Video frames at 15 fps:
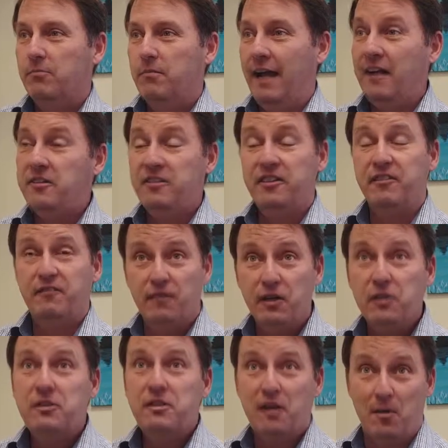Actually the
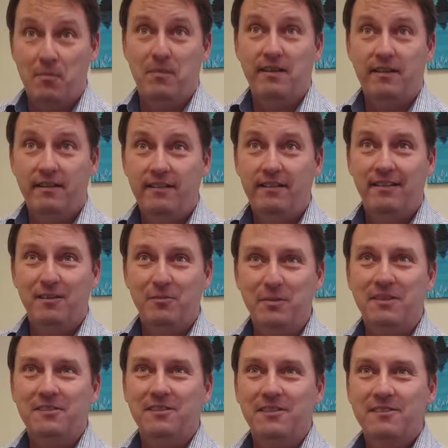first company in the
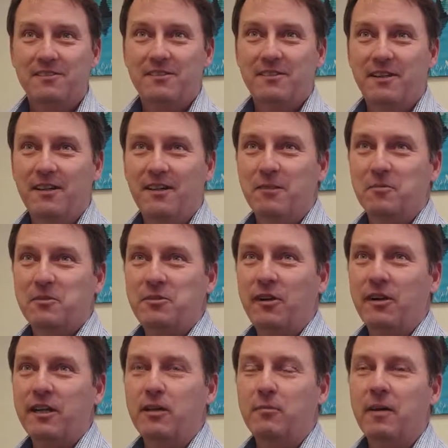business,
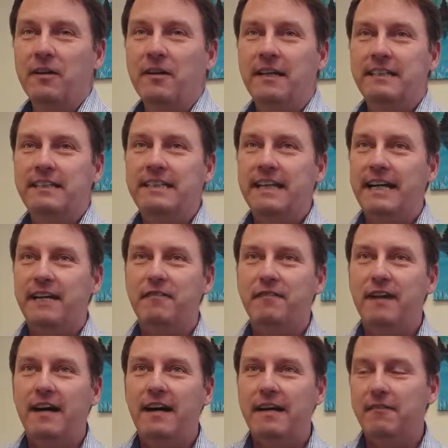starting in about
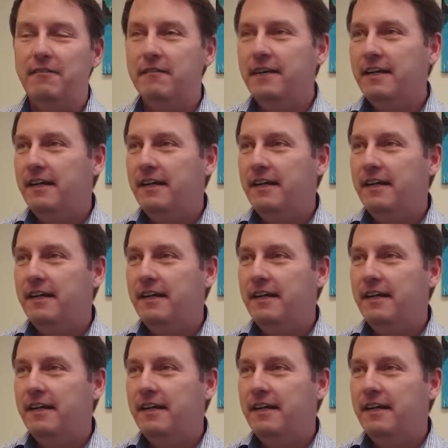1985.